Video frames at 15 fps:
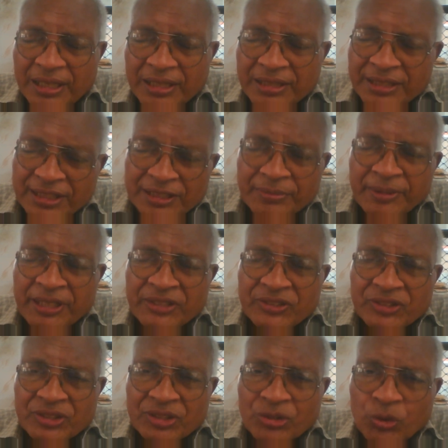This
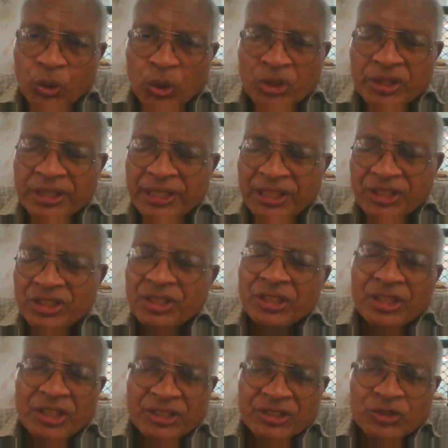means coordination
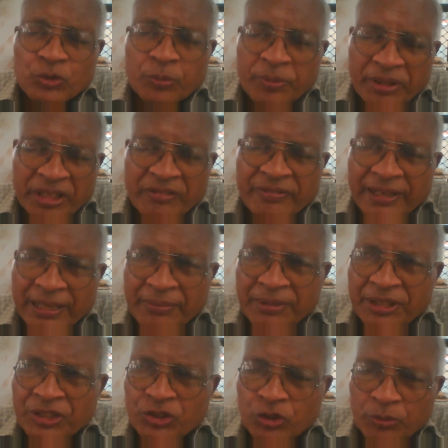is super
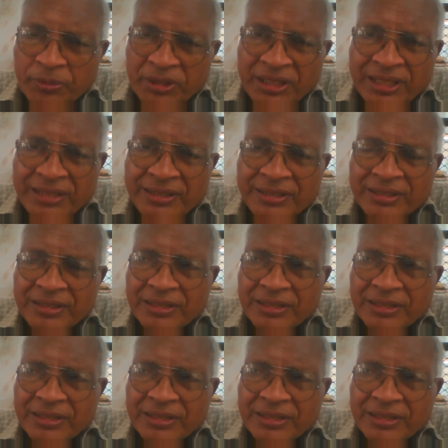requirement, it should be done.